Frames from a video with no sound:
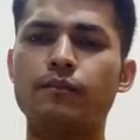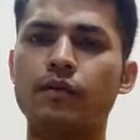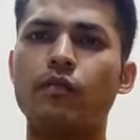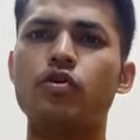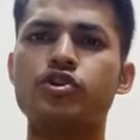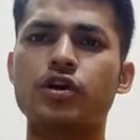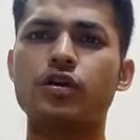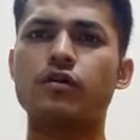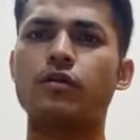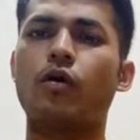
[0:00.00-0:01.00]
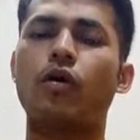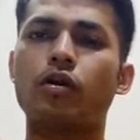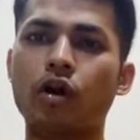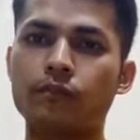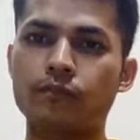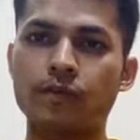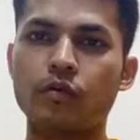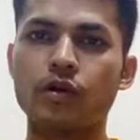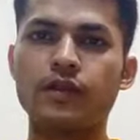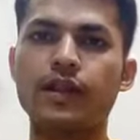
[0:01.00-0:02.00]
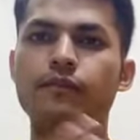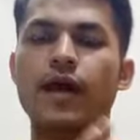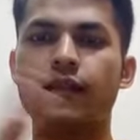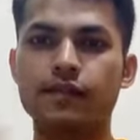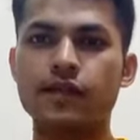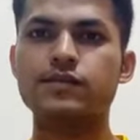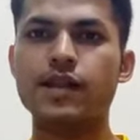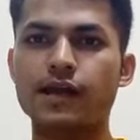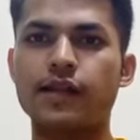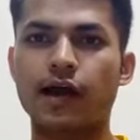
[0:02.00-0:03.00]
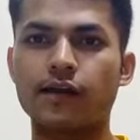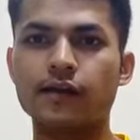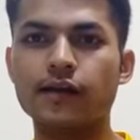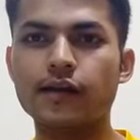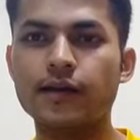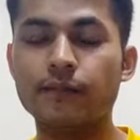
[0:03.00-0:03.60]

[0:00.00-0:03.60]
promotion or not promoting them and things like that.